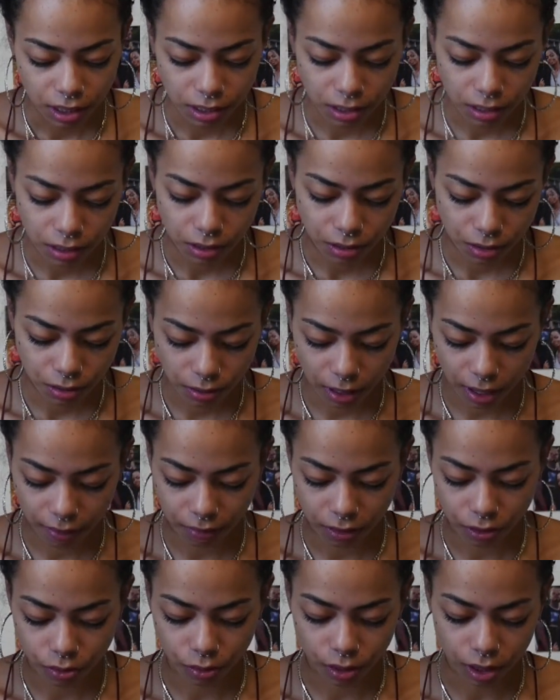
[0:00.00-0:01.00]
So you do have
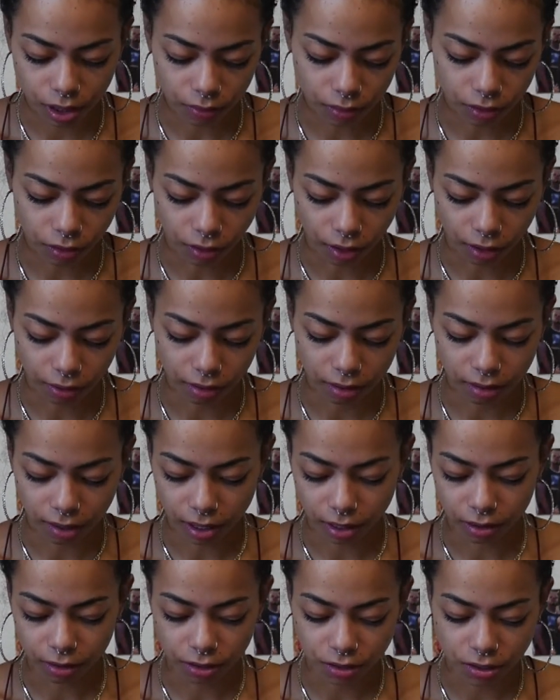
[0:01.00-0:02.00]
this streak of yourself, the
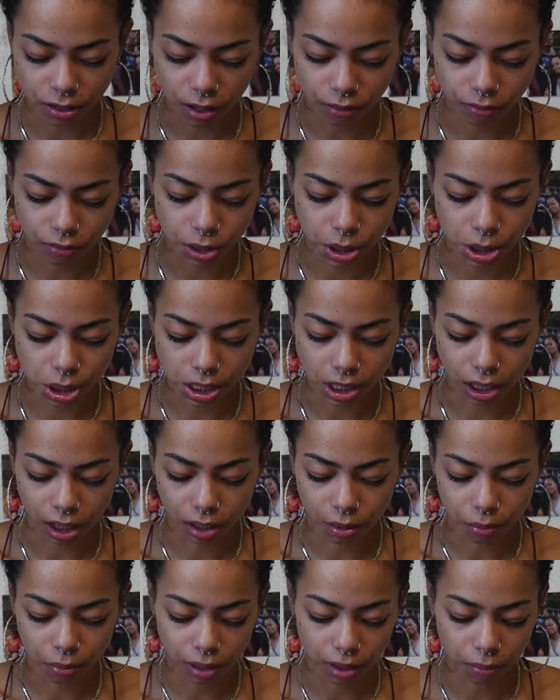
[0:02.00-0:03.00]
side of yourself, which is a
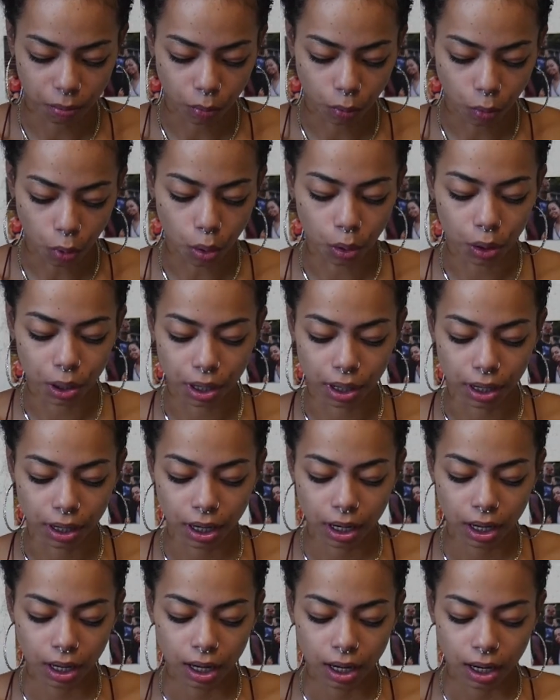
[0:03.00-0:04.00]
little bit more
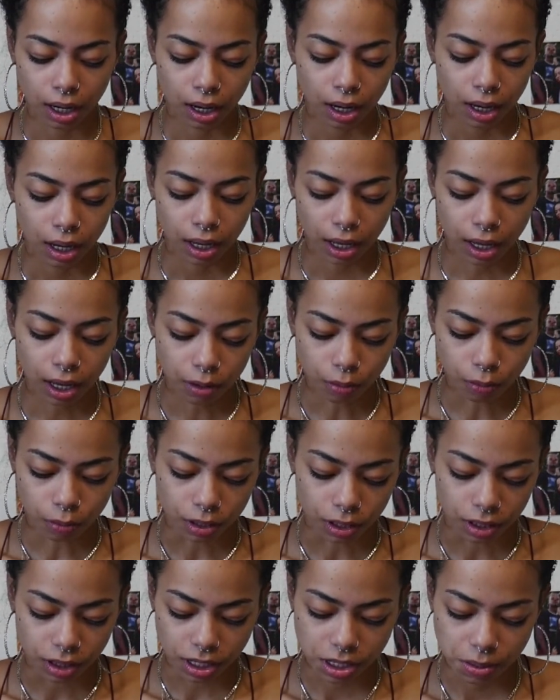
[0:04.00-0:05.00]

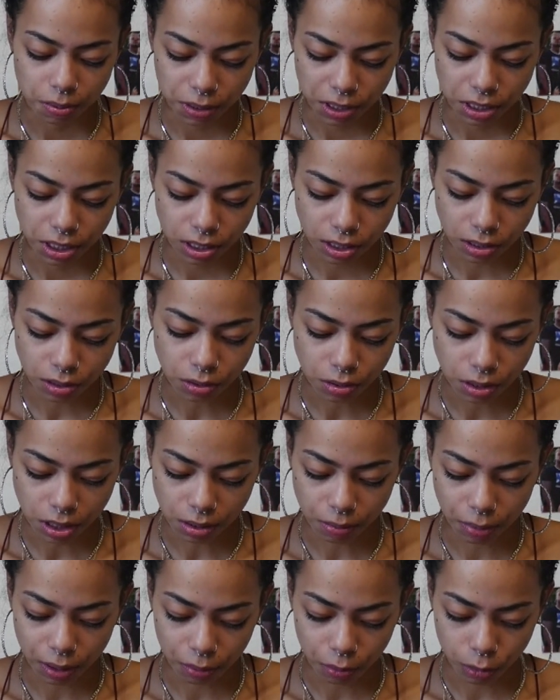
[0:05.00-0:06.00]
inward. This person who's
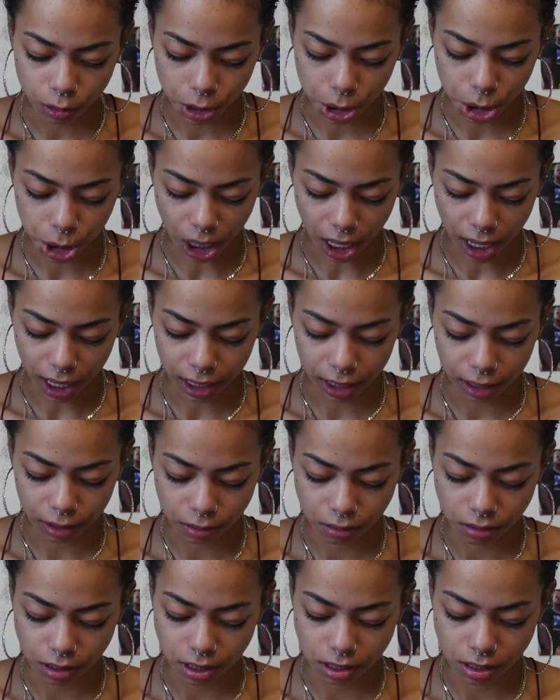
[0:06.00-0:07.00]
a bit more shy,
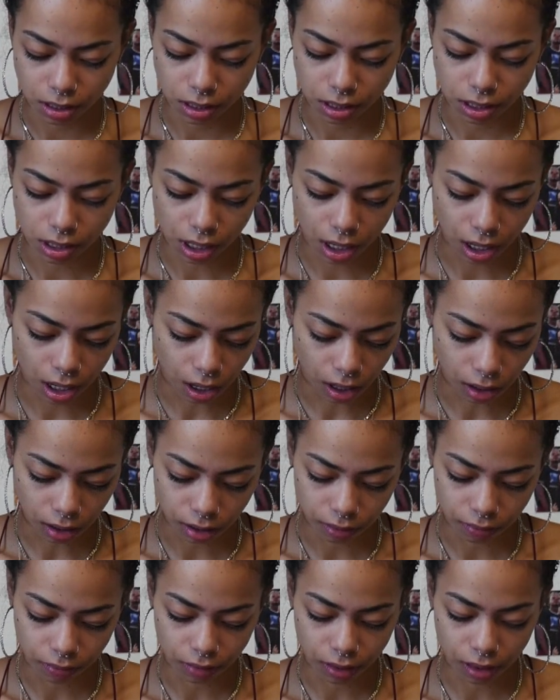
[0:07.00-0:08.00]
who doesn't say all
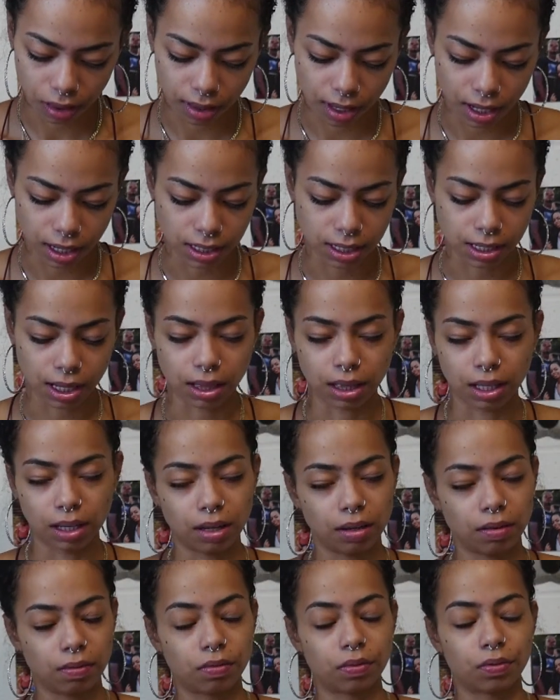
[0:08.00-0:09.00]
of the things that
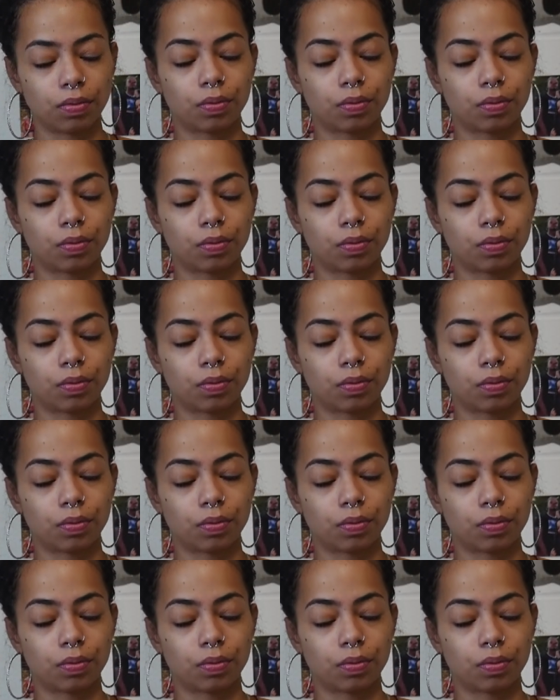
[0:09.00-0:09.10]
they're